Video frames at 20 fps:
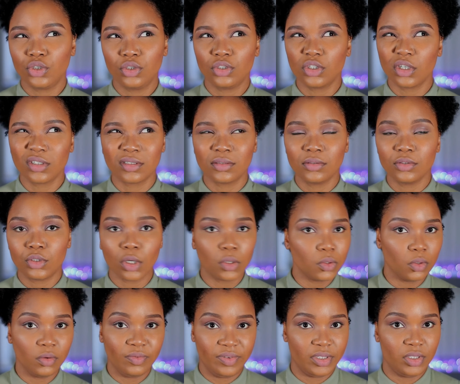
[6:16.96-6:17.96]
Just
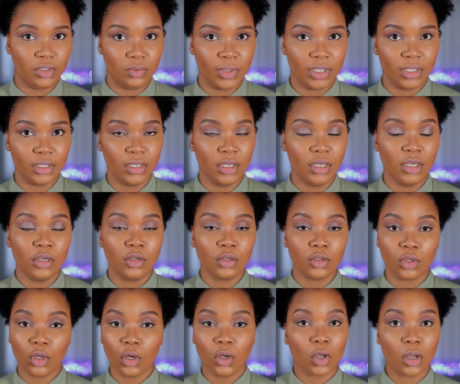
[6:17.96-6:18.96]
don't overdo it.
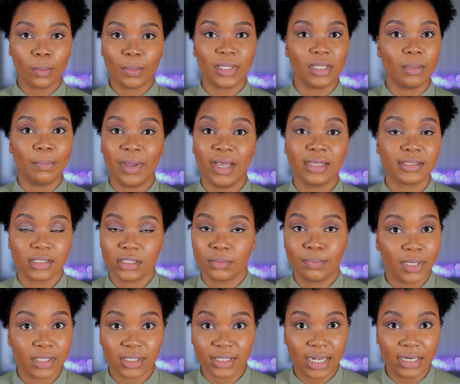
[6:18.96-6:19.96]
Don't copy the person's
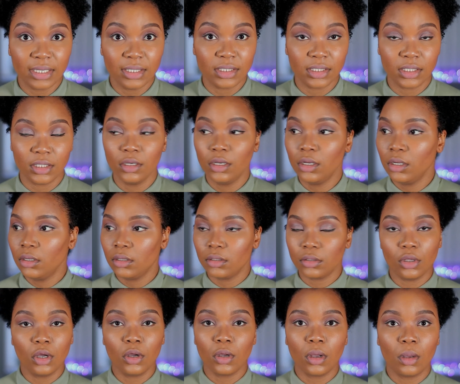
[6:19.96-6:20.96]
personality.
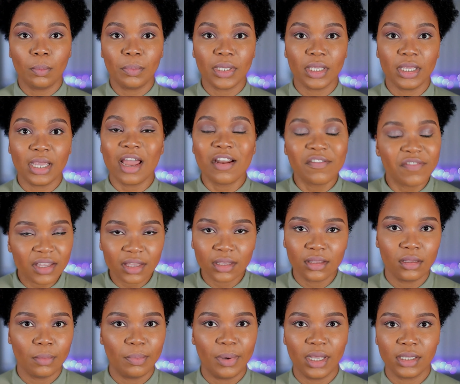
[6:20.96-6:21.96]
Don't copy
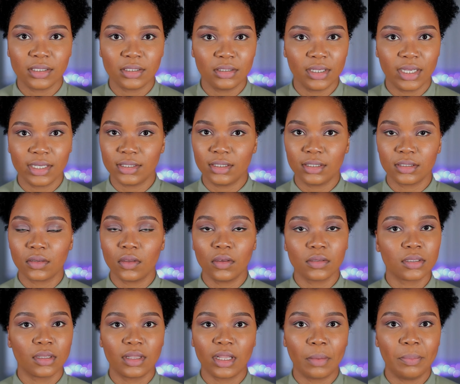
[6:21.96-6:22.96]
everything the person has
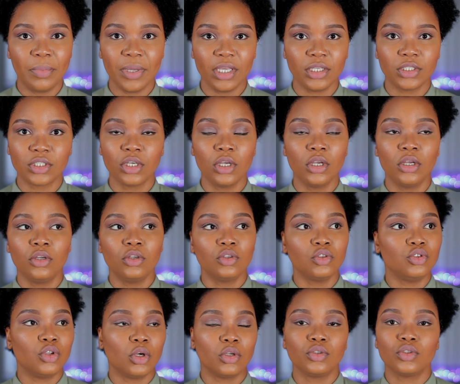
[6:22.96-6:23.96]
discussed on their page.
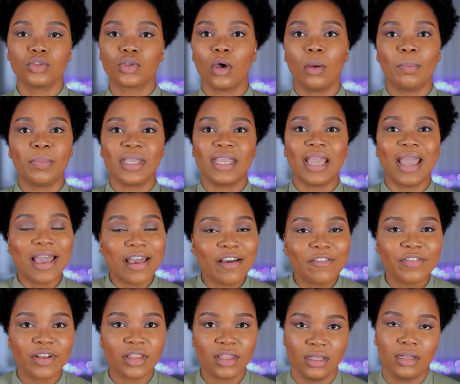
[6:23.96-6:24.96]
Don't copy
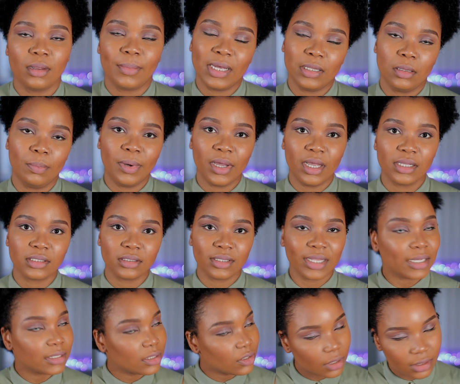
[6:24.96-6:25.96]
everything about the person.
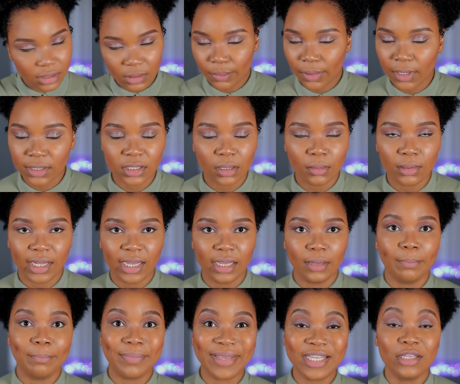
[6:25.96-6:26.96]
That's just the bottom
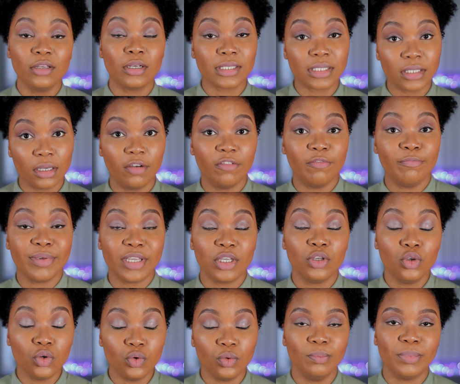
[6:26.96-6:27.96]
line. Be yourself, be
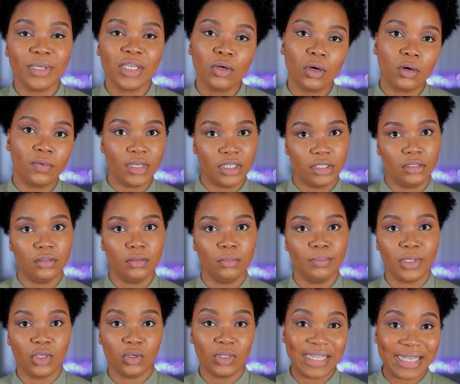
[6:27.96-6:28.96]
you, be original,
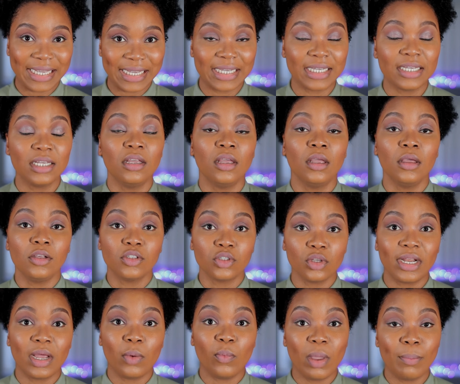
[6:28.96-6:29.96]
be unique.
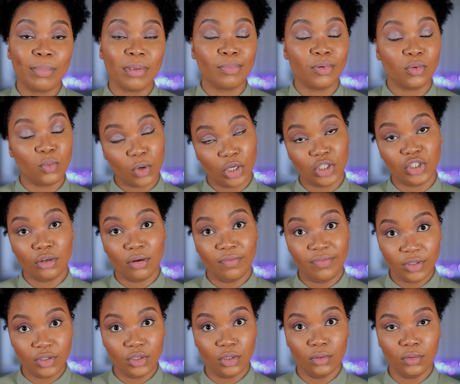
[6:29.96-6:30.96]
So that when people watch your
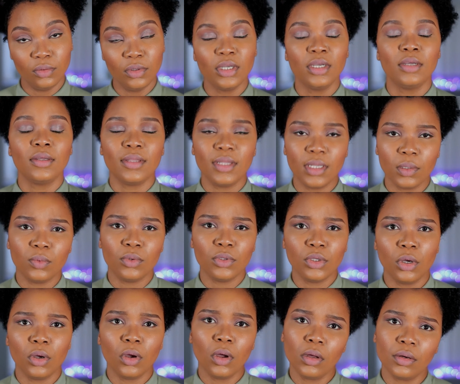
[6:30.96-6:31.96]
video, they will
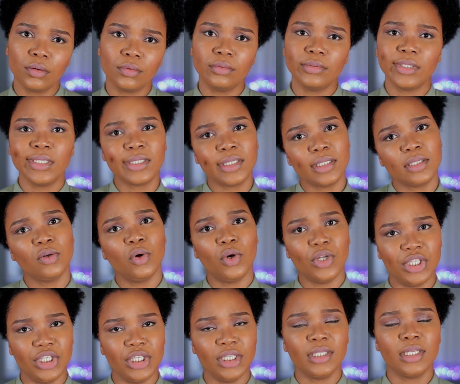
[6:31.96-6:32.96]
know, oh, this is
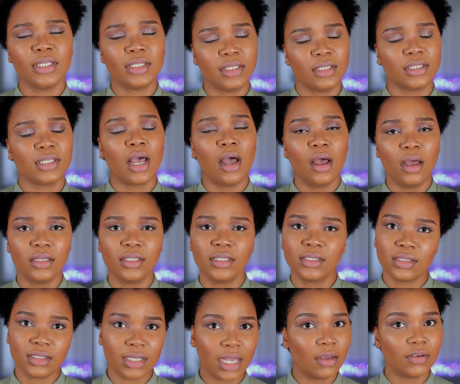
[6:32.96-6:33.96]
Oni, this is her,
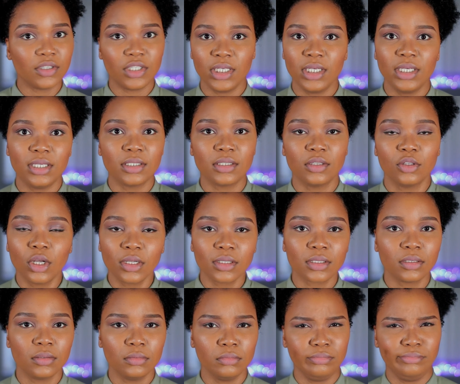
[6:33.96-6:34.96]
this is how she is.
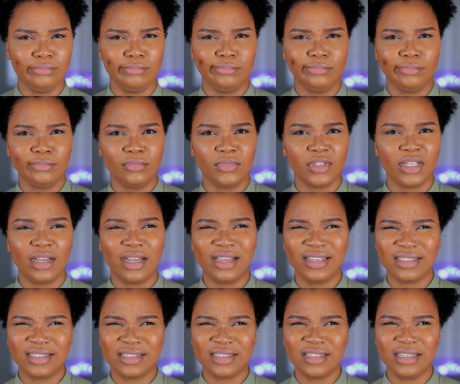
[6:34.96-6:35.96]
Not,
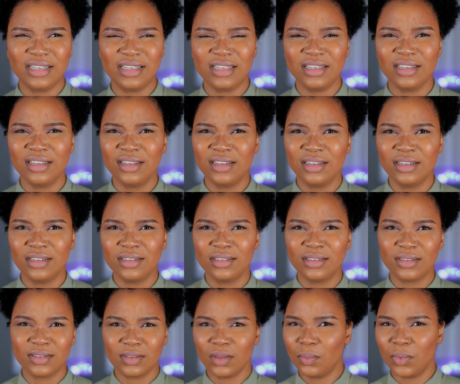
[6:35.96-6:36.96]
I see
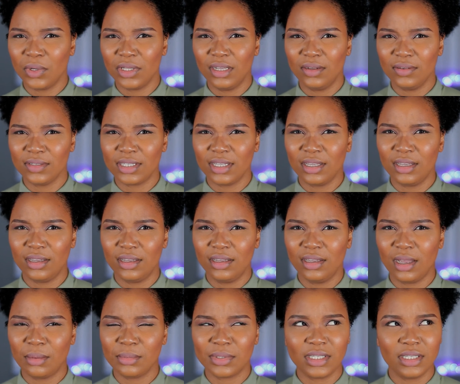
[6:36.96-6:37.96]
someone else here.
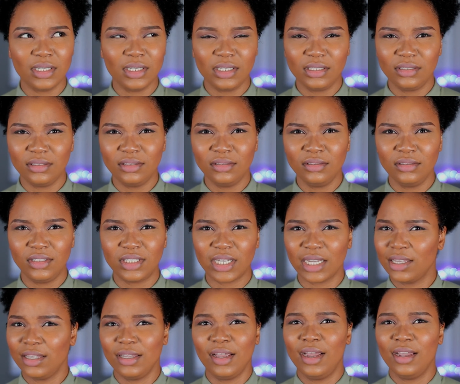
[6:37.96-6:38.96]
I'm seeing
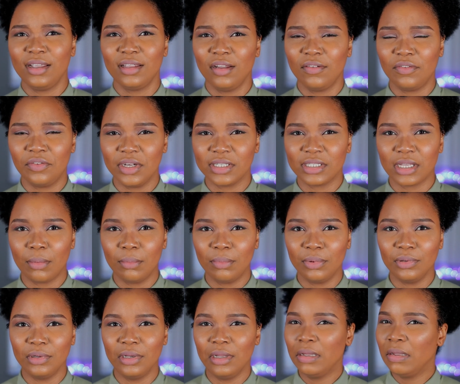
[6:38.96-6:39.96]
Jackie Aina, for
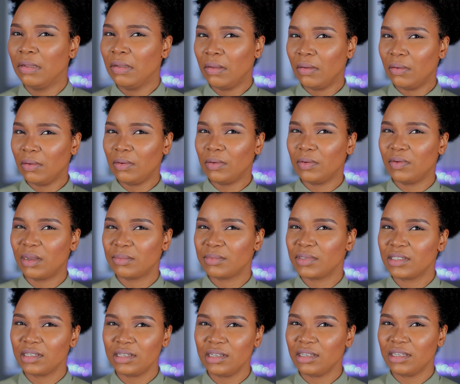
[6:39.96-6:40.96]
example. Oh, I'm
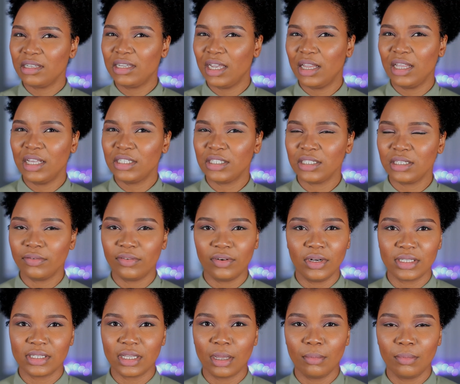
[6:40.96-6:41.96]
seeing Kelechi, for
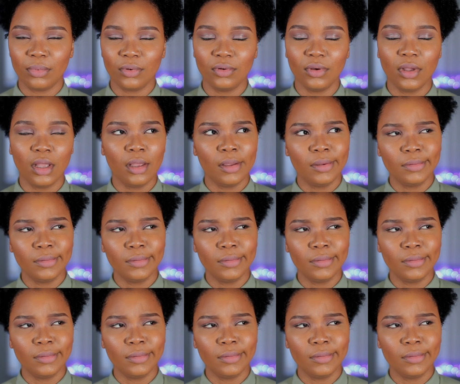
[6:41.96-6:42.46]
example.